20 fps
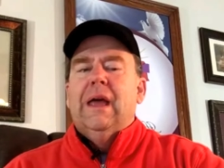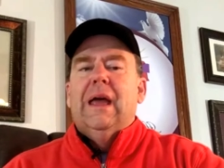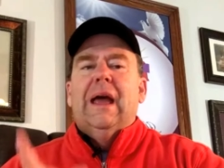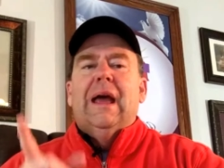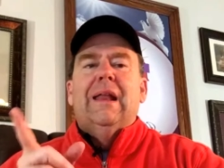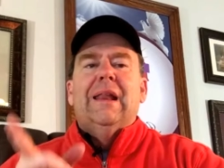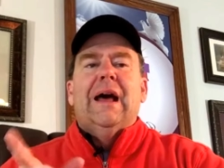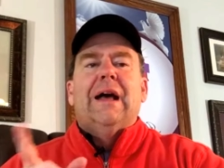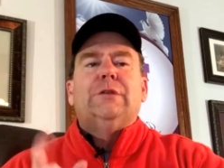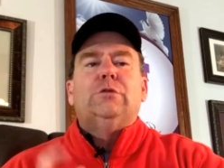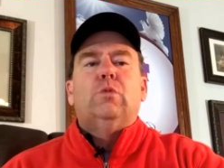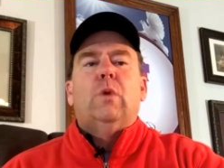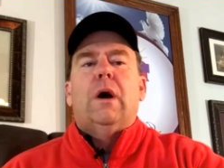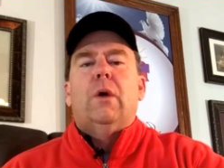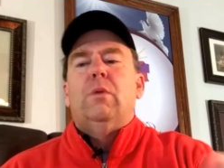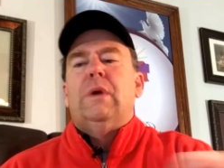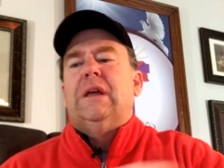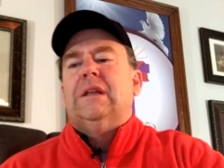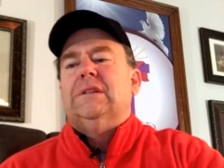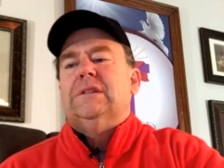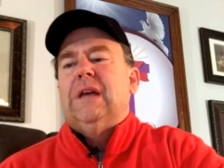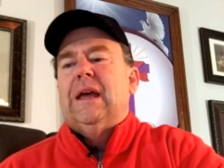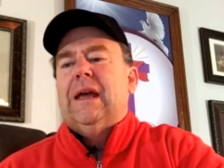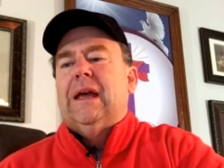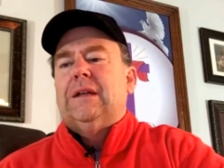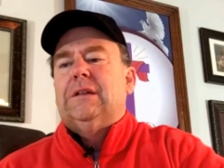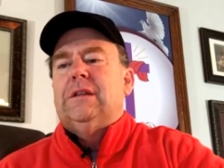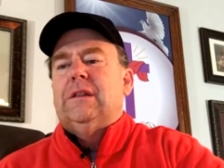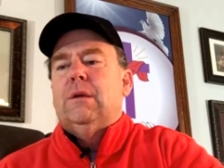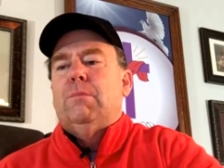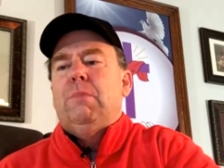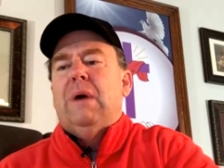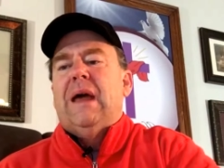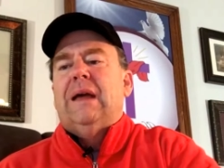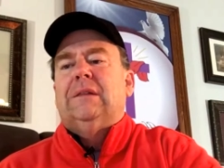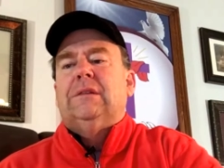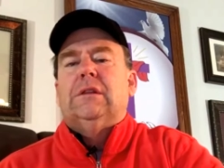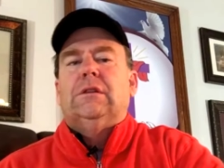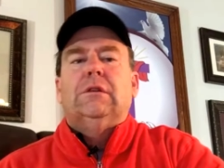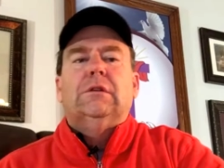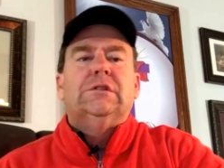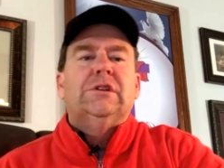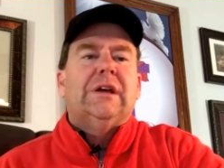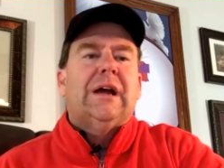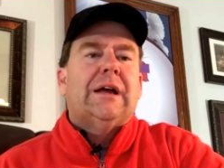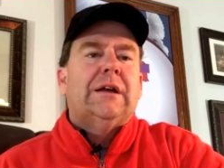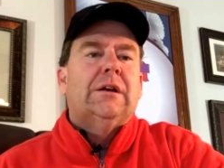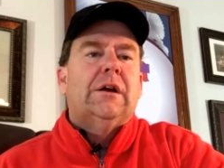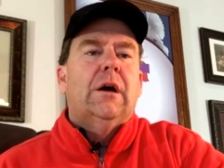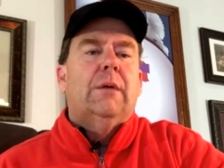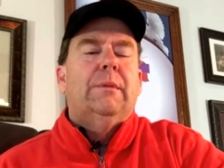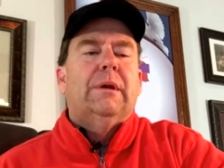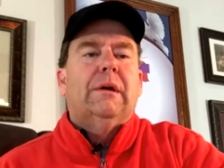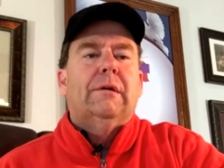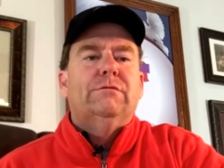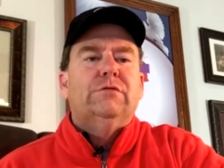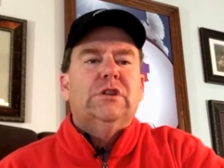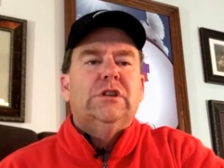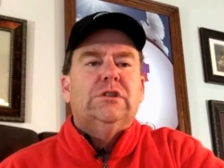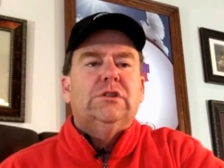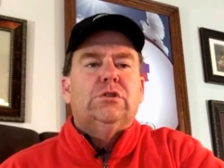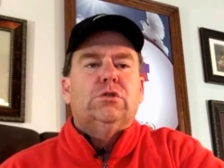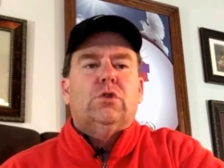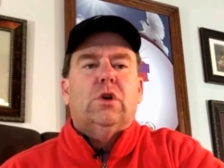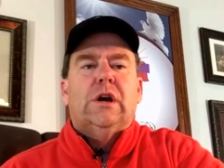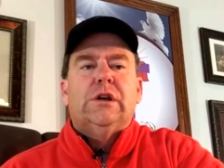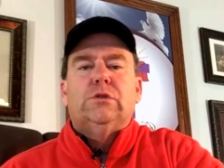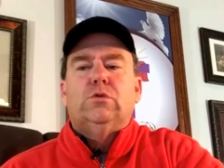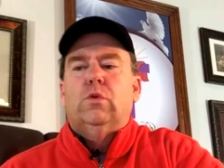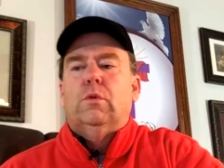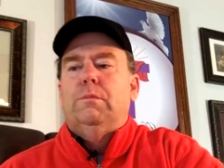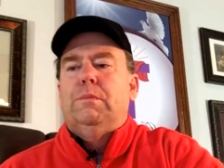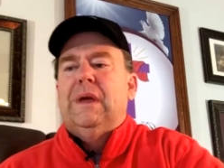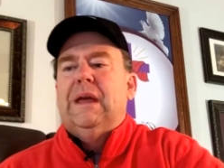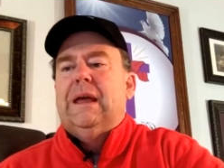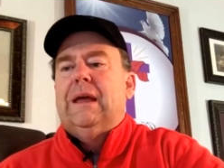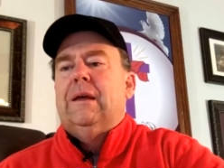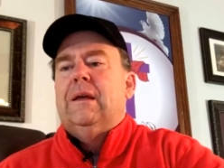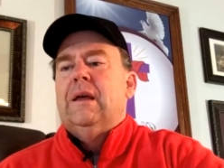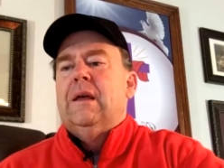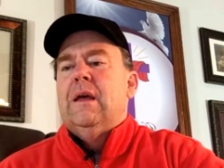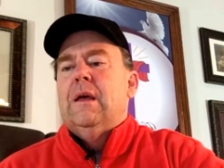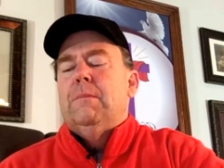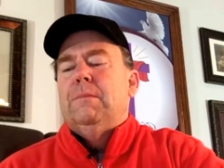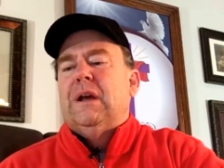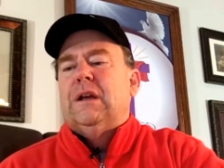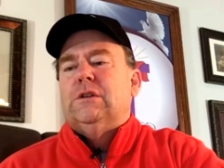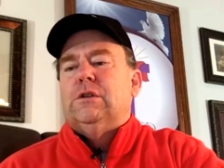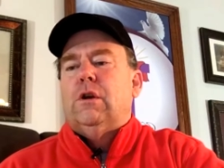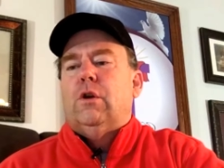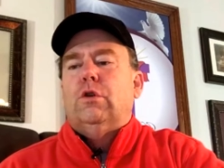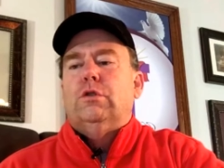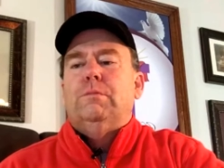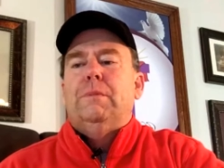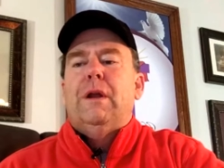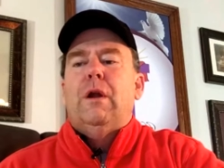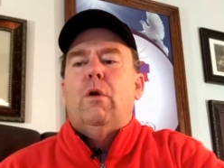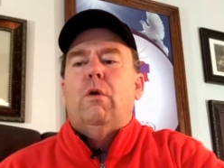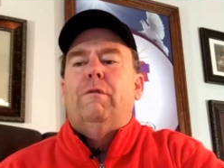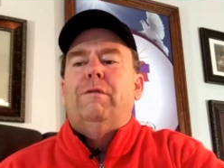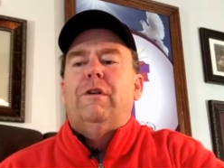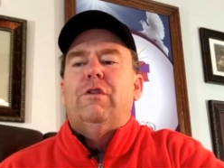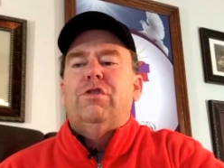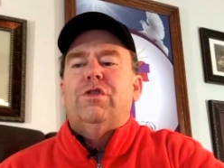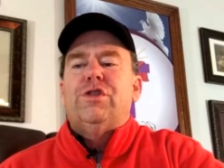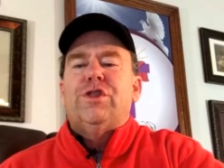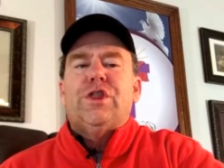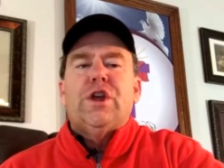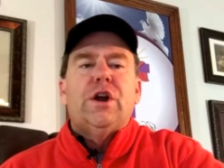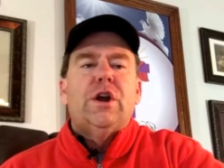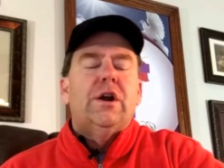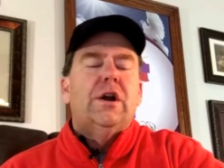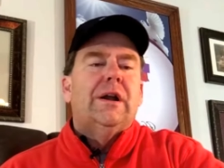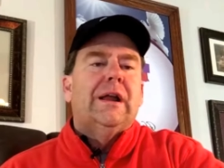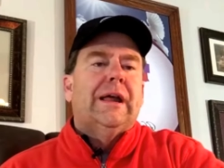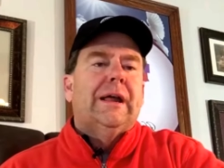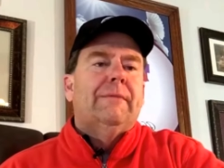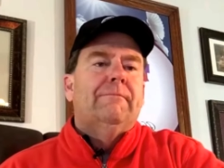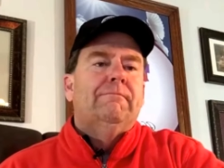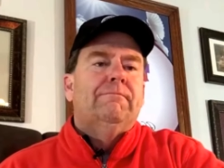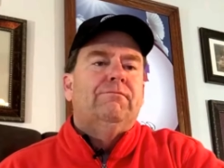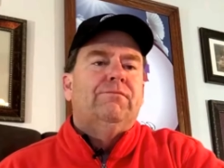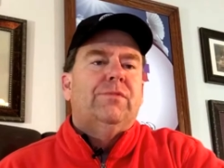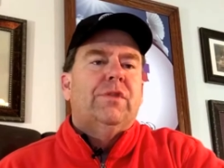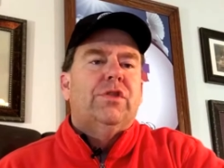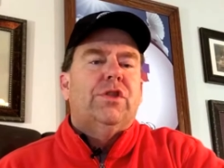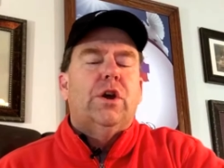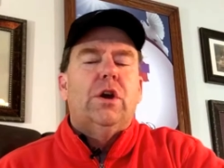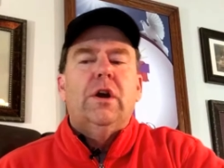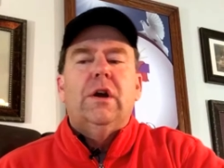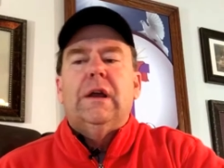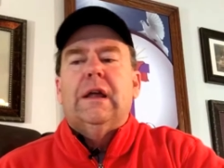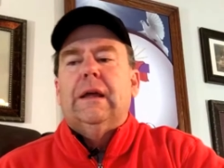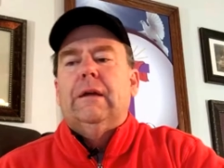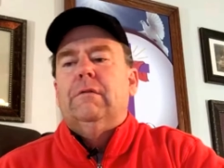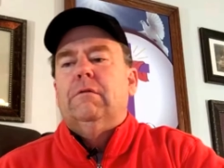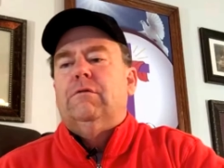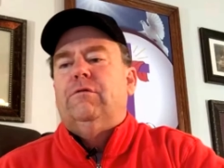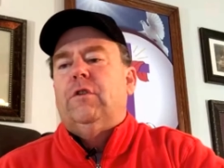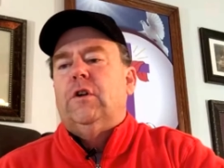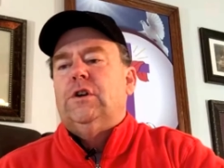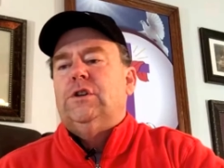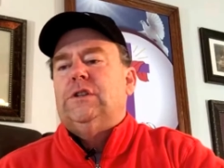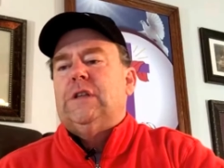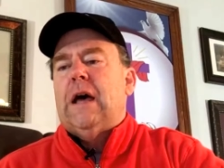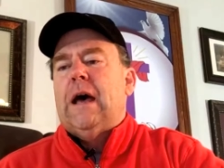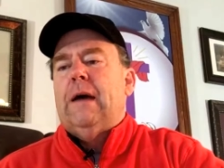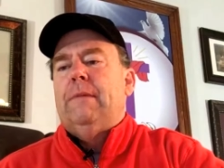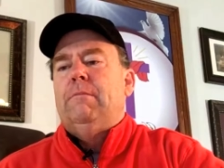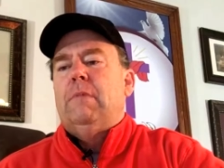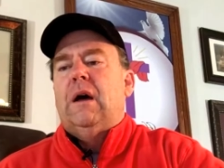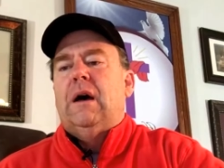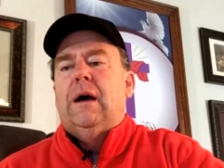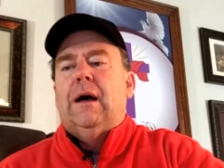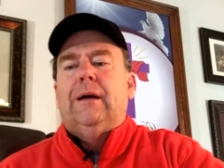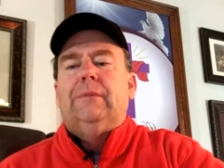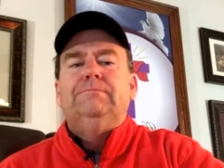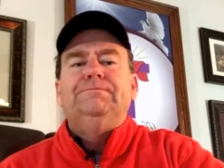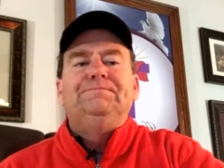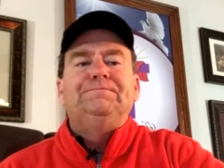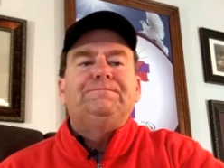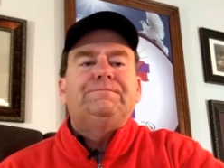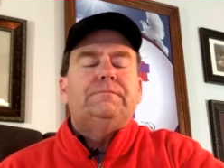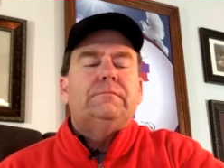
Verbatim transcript: And that's why we can take it to the bank that the second coming of Jesus Christ will be, because there have been over 30, 30 first time um,